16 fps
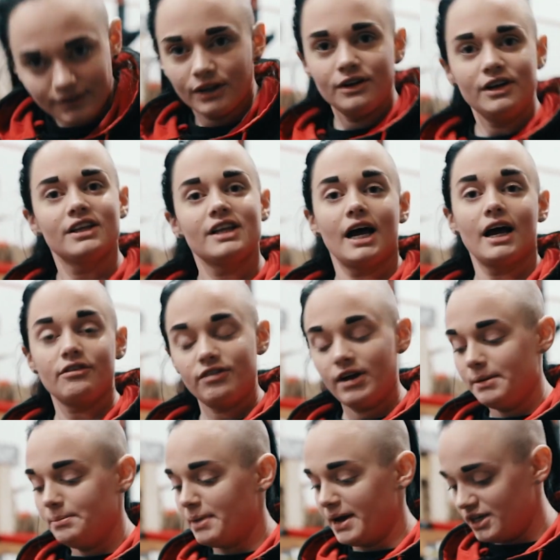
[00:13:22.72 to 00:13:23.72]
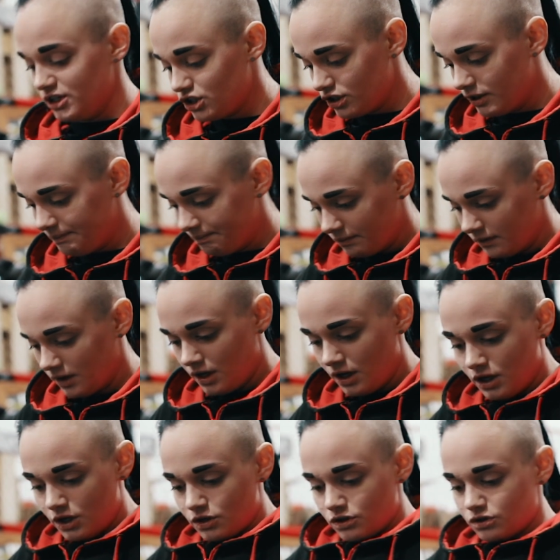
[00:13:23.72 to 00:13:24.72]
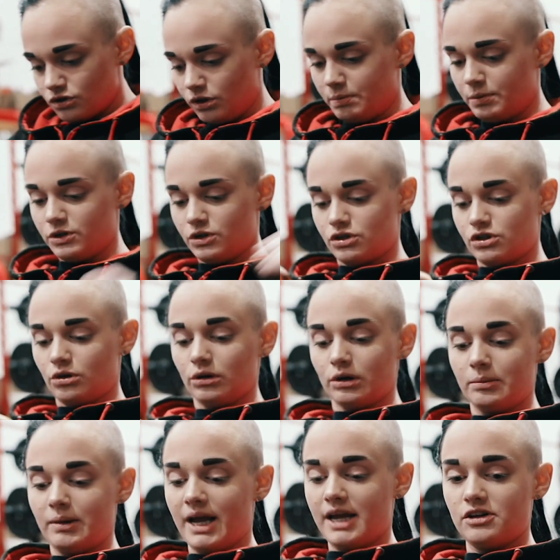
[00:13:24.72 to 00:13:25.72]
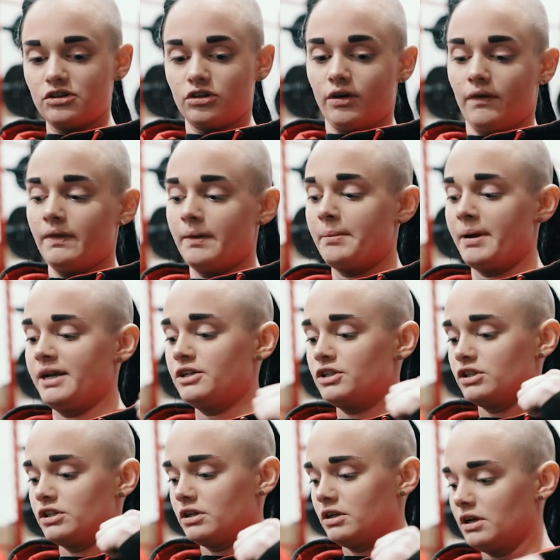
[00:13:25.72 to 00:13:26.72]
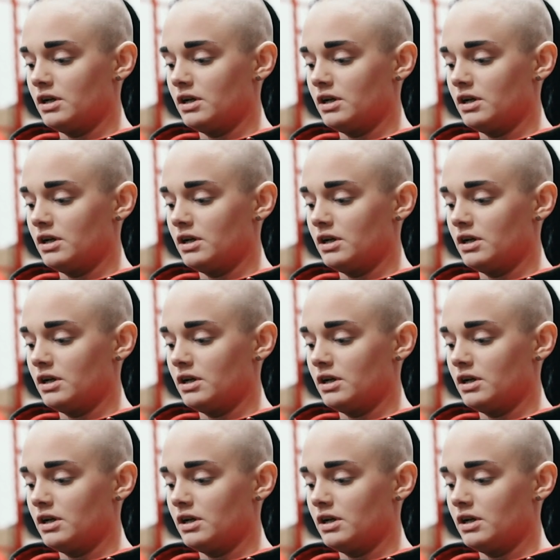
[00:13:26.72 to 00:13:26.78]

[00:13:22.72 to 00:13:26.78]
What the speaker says: You need to have a bench. So you put your shoulder blades on the bench.